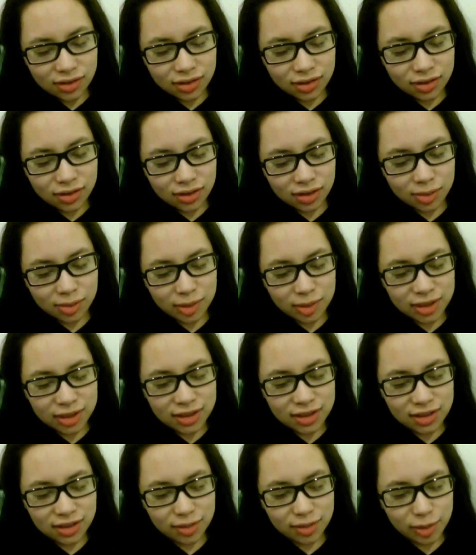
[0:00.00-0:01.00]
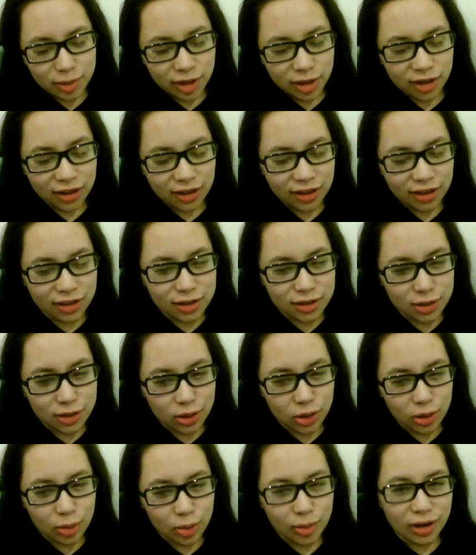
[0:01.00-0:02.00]
Oh, my stomach hurts
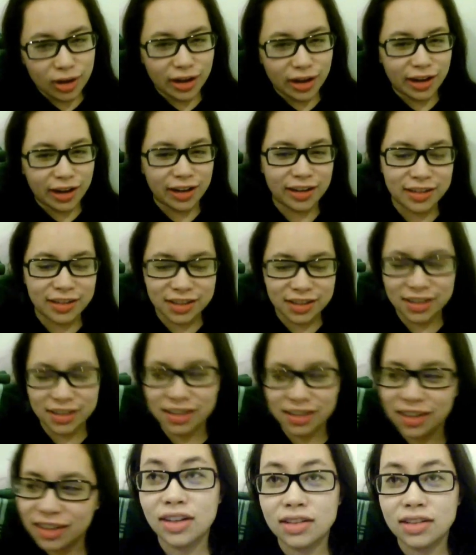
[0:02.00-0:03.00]
so much.